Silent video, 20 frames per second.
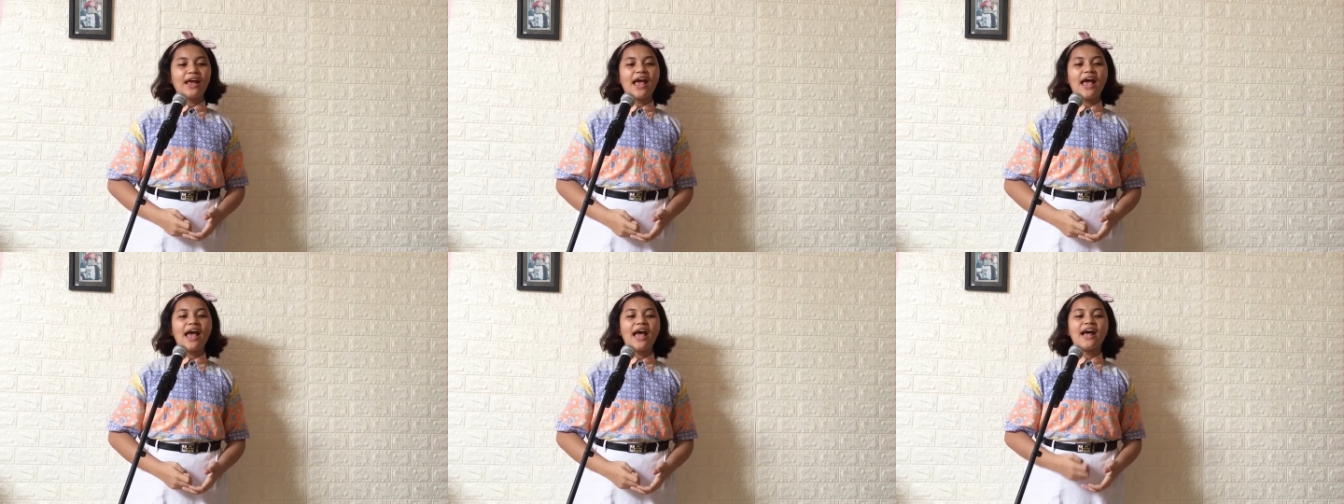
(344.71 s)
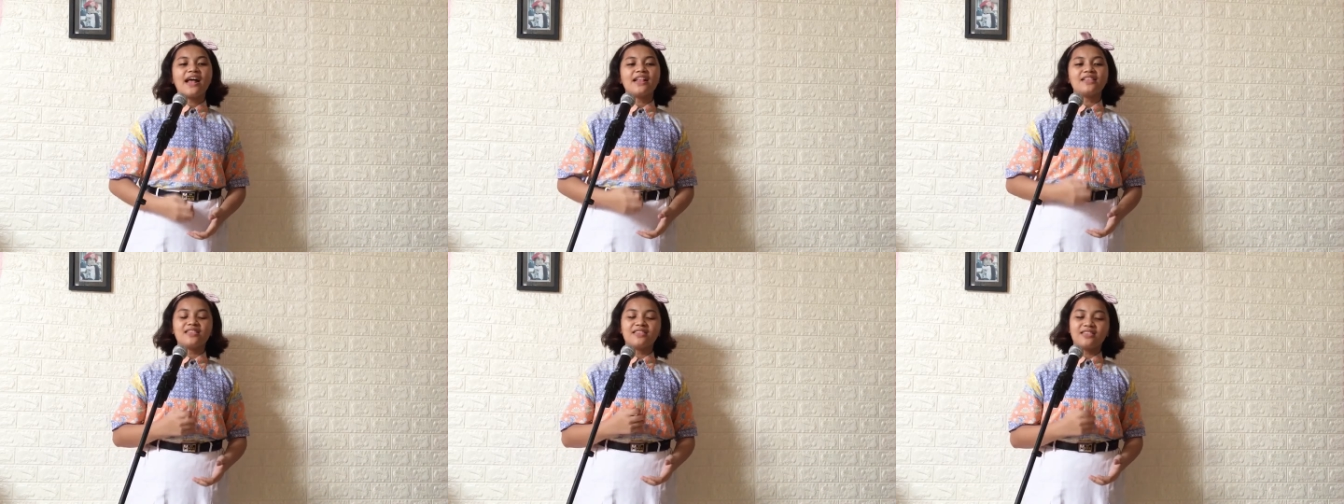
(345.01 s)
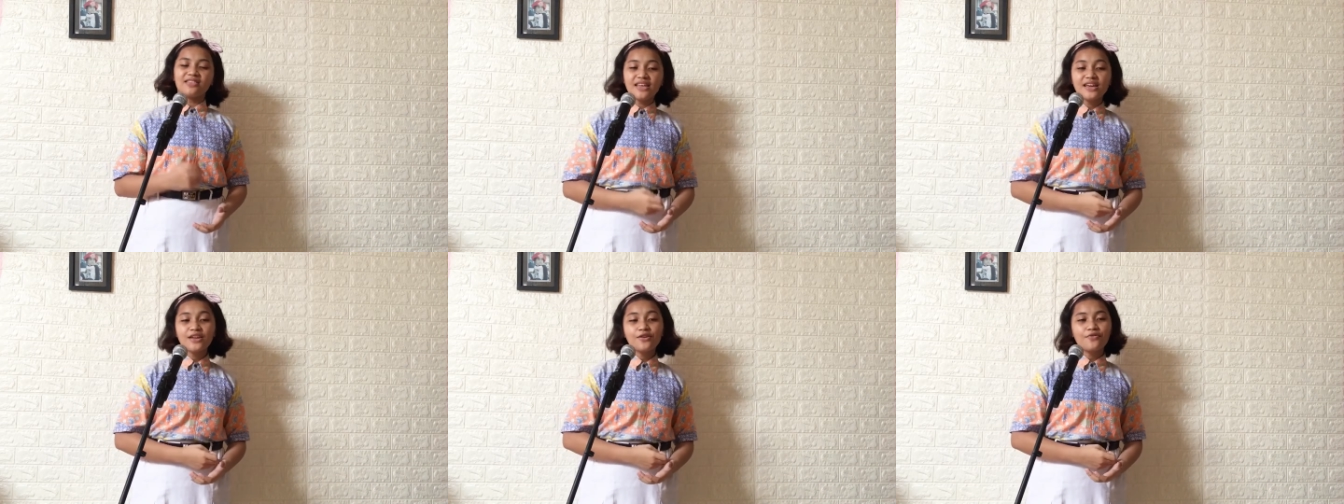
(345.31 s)
and
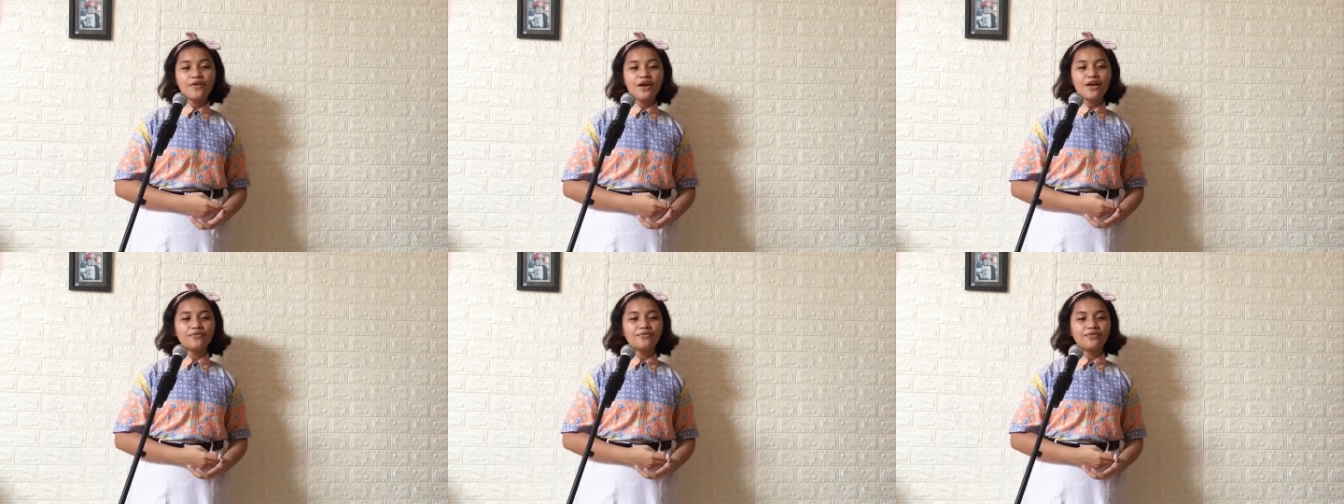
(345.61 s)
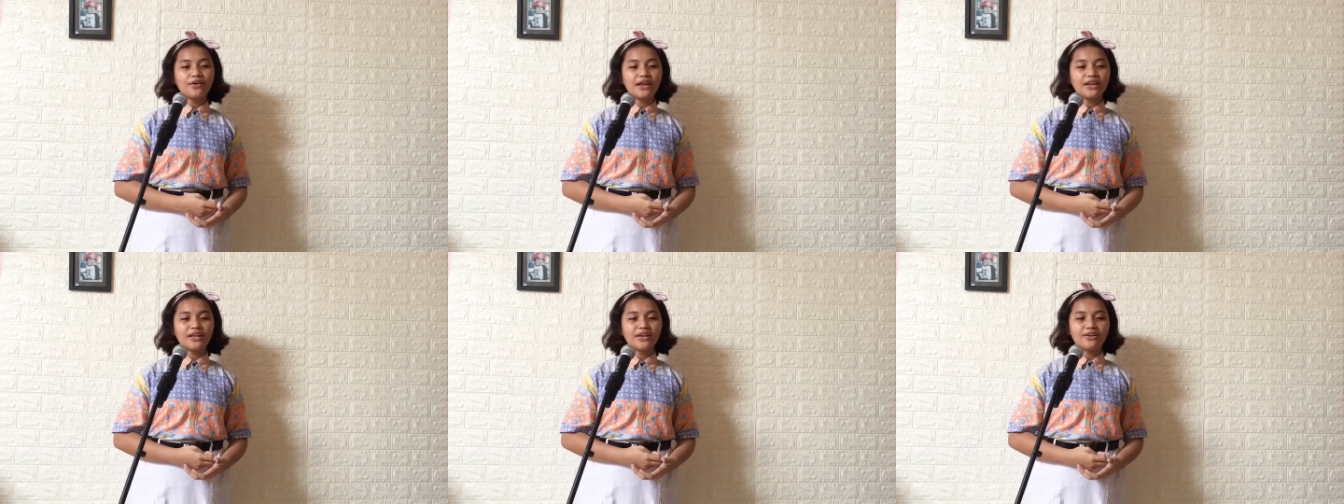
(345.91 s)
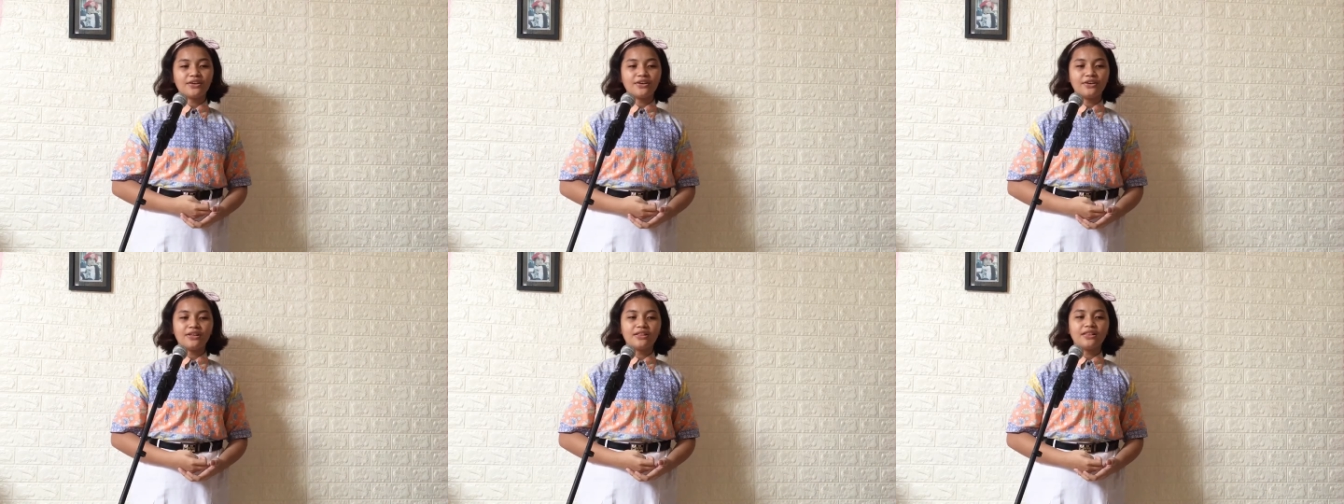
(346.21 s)
Little Red Riding
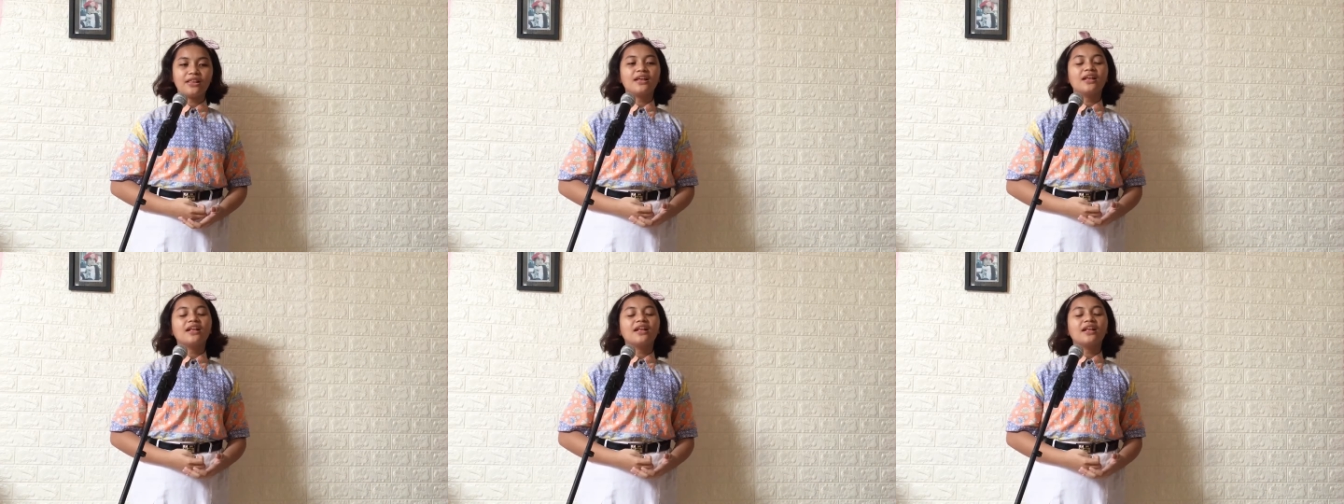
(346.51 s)
Hood